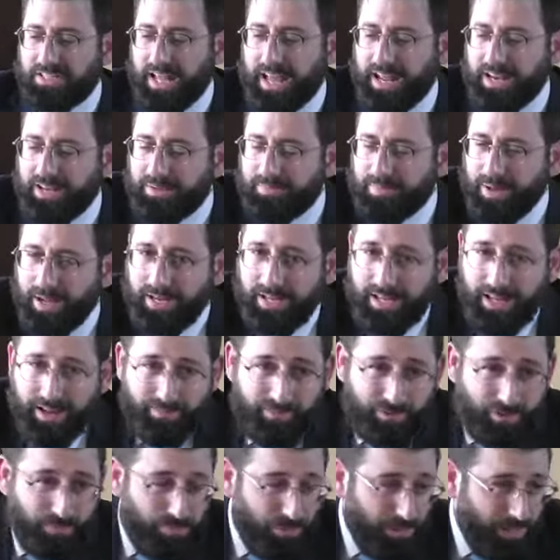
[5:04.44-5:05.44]
anybody
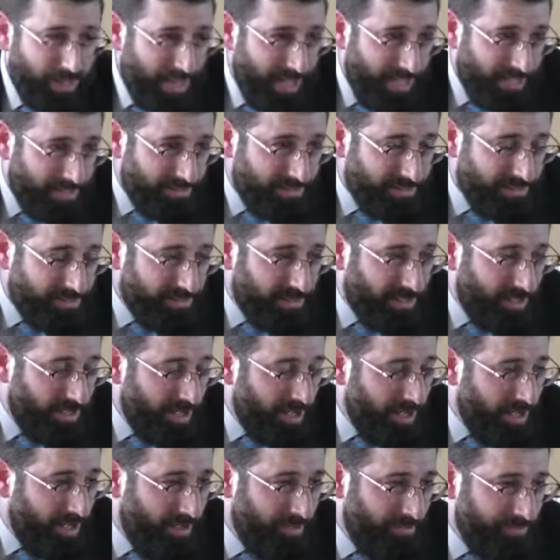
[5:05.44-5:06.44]
ever plant
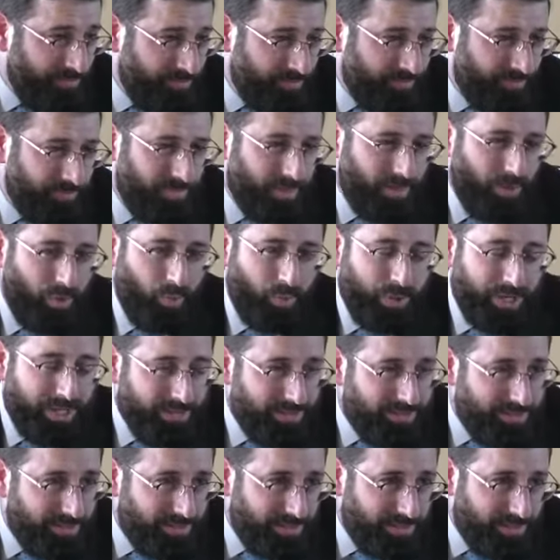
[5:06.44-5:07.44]
um,
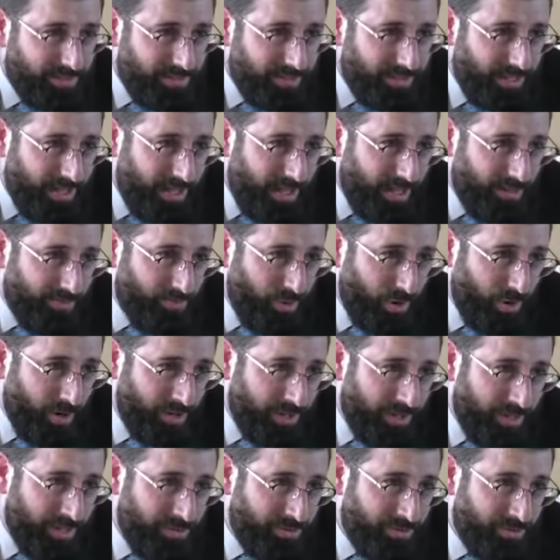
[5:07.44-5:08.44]
wheat and
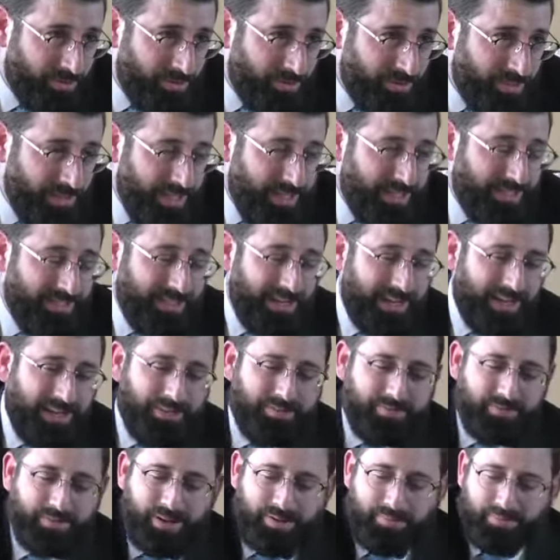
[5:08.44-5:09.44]
barley grew? Did
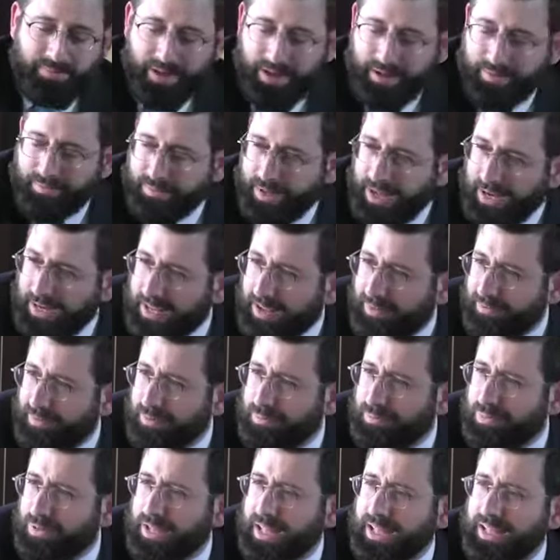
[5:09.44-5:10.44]
anybody ever
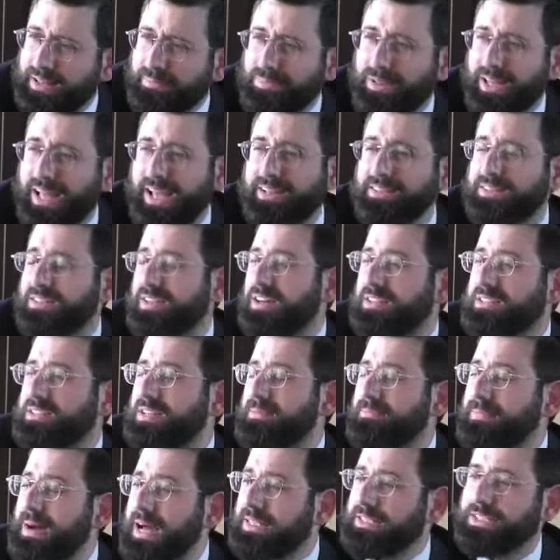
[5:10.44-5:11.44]
plant a
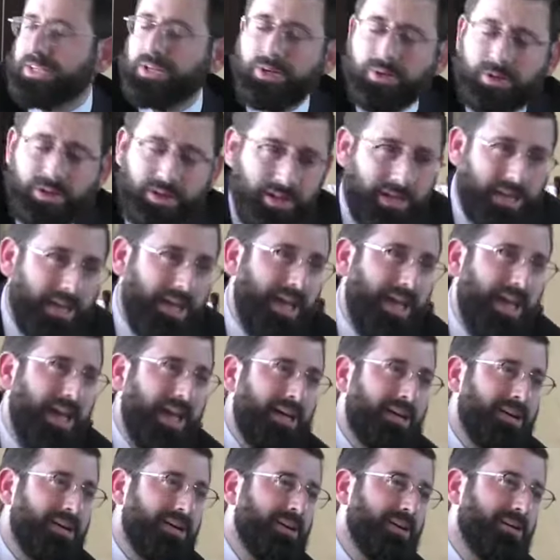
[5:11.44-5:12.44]
tomato
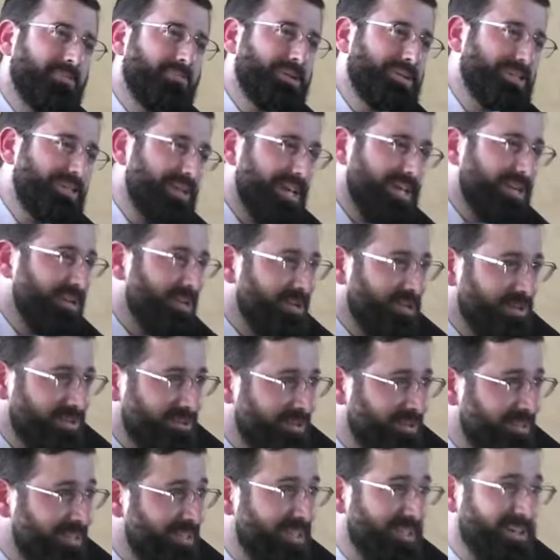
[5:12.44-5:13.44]
and a potato
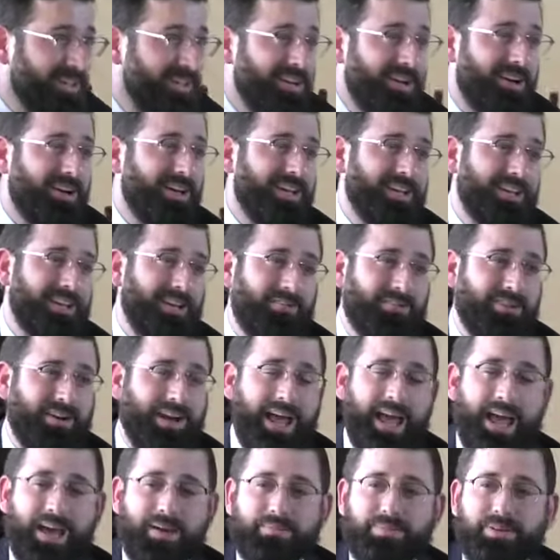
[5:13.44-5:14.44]
grew? No, it never
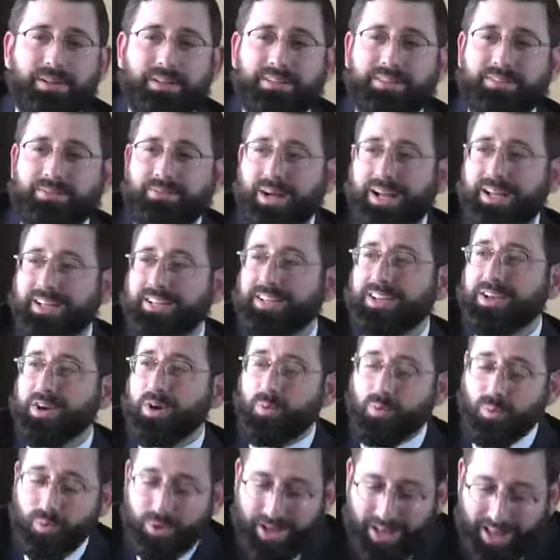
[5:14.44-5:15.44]
happened, right?
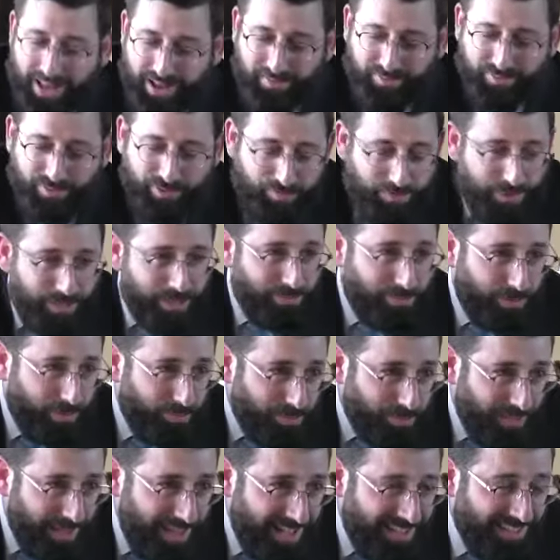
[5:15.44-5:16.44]
Whatever people
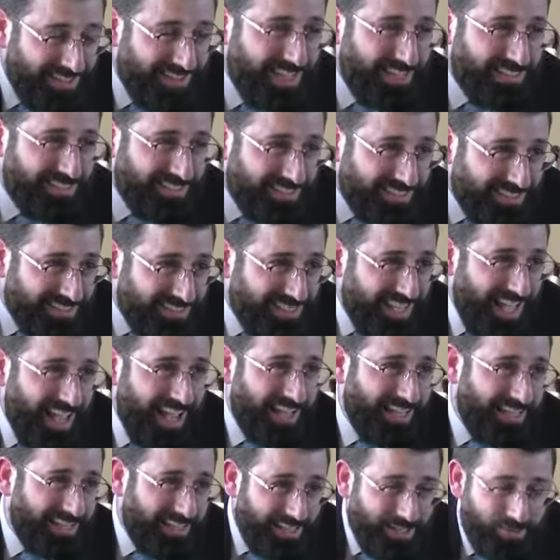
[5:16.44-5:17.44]
plant, that's
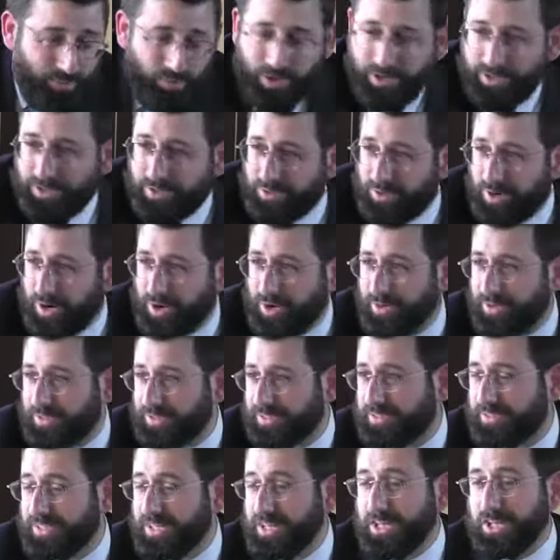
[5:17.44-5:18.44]
exactly what
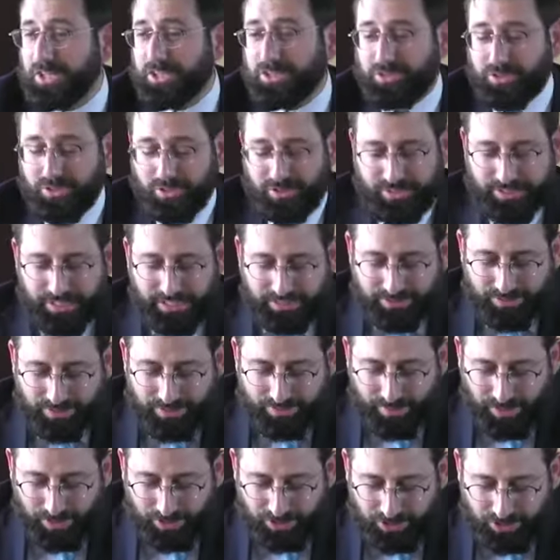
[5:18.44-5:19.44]
grows. So says
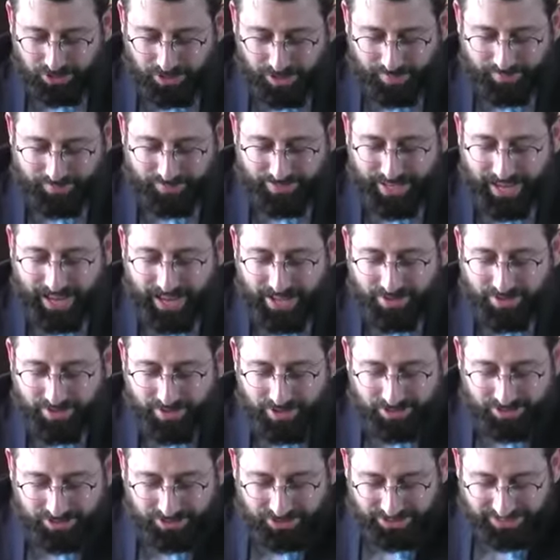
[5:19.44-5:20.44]
Ribbono Shel Olam, I don't
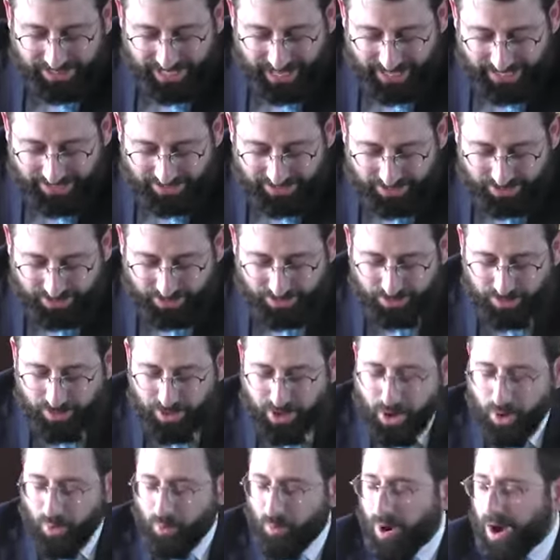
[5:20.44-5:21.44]
understand you.
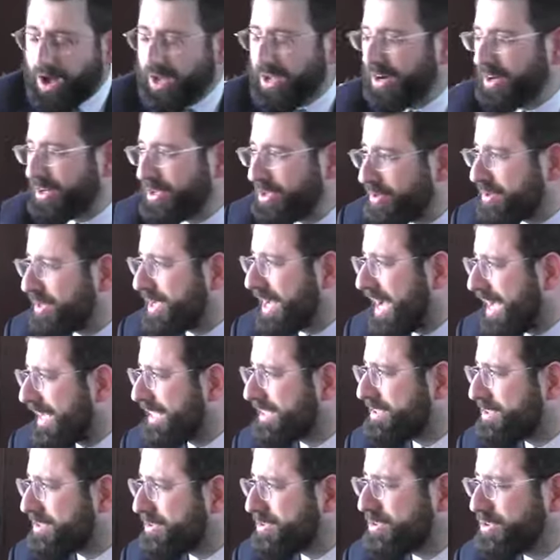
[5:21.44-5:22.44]
Why are you
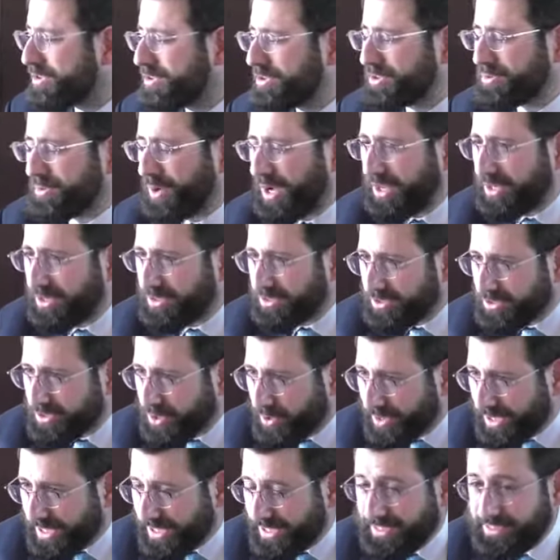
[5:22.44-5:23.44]
guys, you Jews, why are you
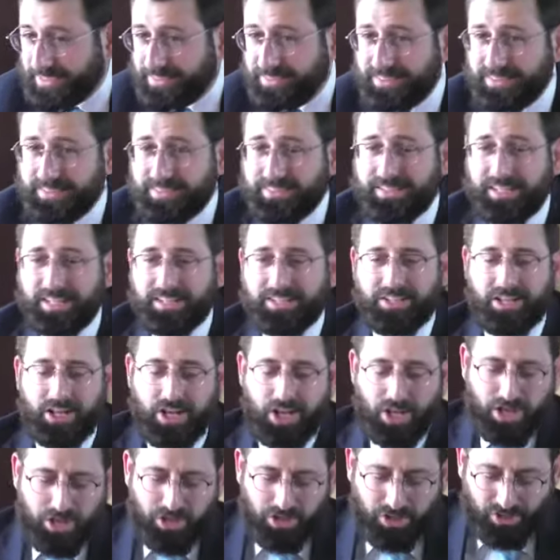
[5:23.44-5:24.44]
so inconsistent?
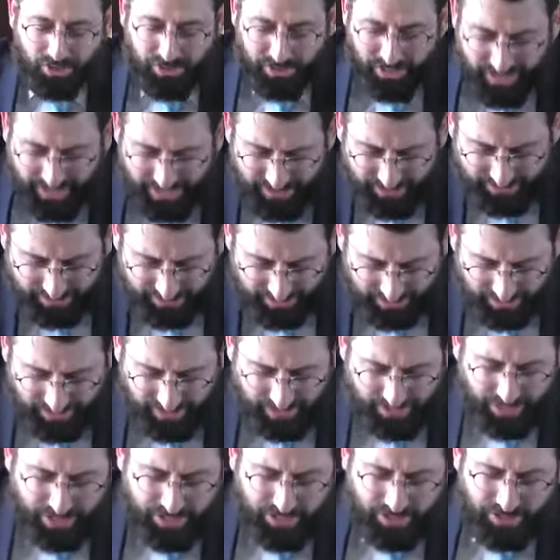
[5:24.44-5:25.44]
You're
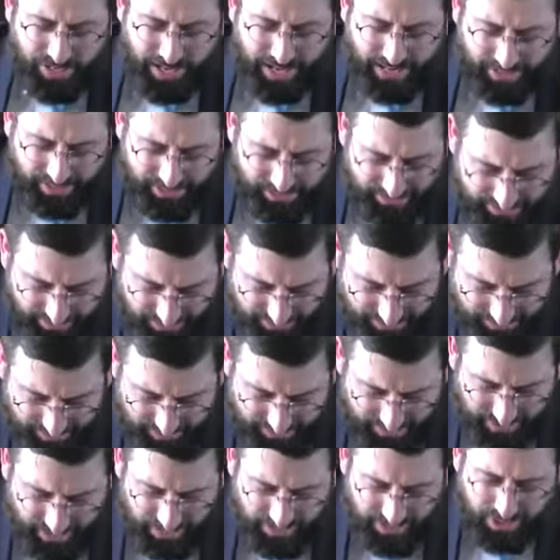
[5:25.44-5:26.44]
lazy, you're not
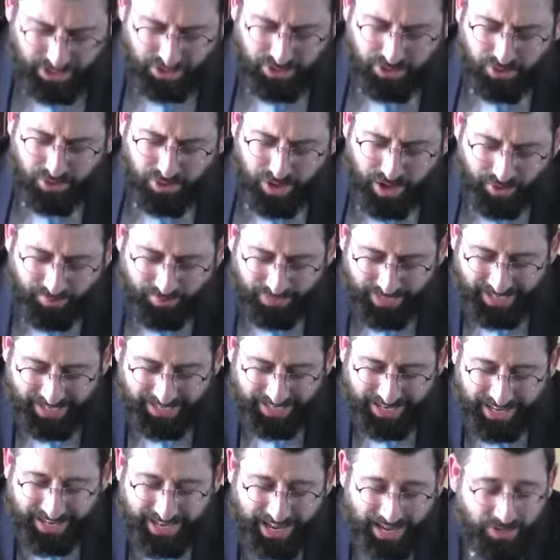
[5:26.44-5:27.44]
consistent, you come late,
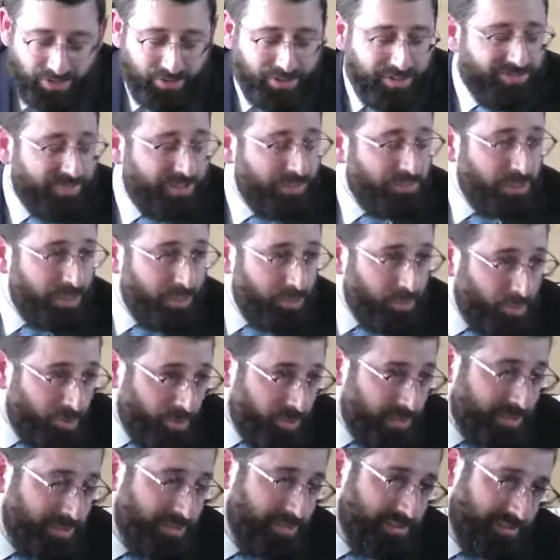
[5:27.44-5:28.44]
and I don't even
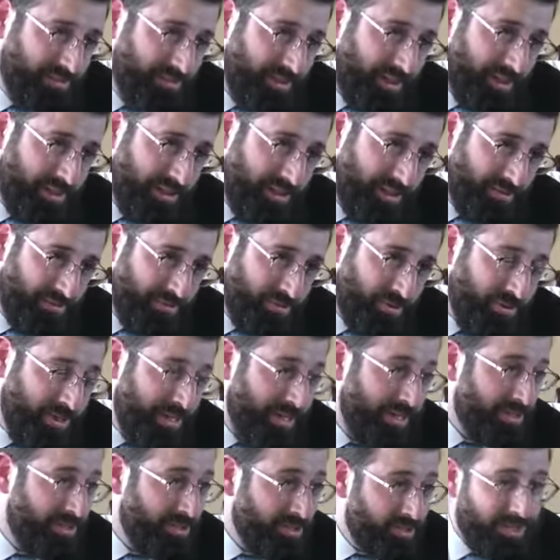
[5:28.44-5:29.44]
reward the sun and the moon.
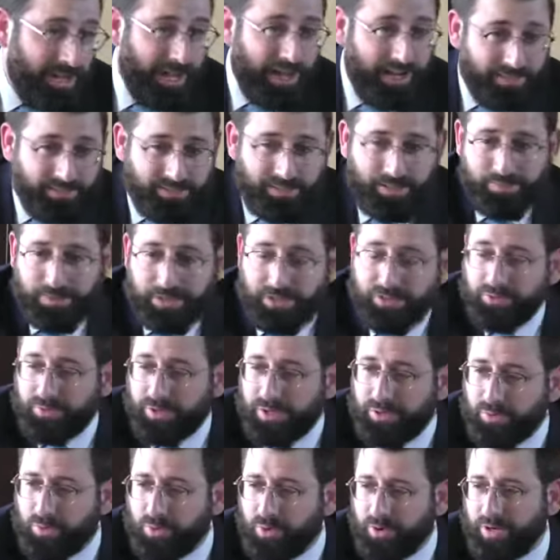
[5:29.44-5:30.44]
And you guys, I'm going to
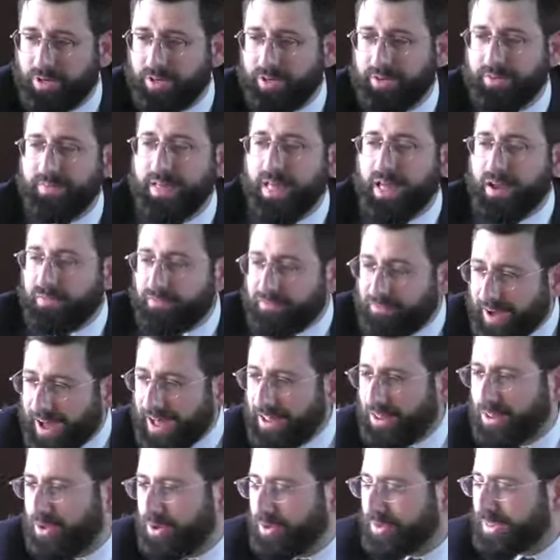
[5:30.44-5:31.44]
reward.
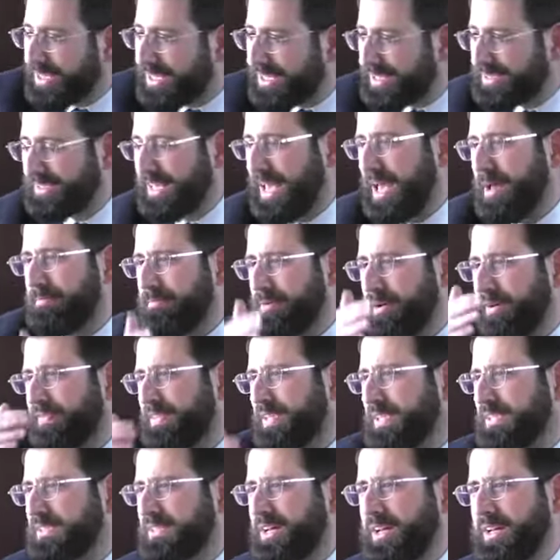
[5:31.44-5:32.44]
Follow the example of
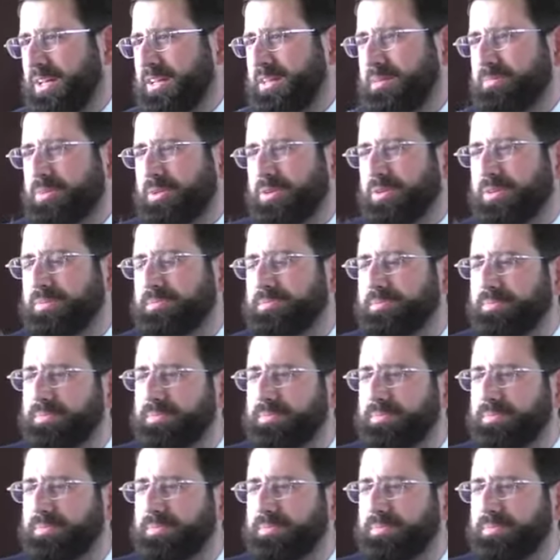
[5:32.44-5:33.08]
the sun and the moon.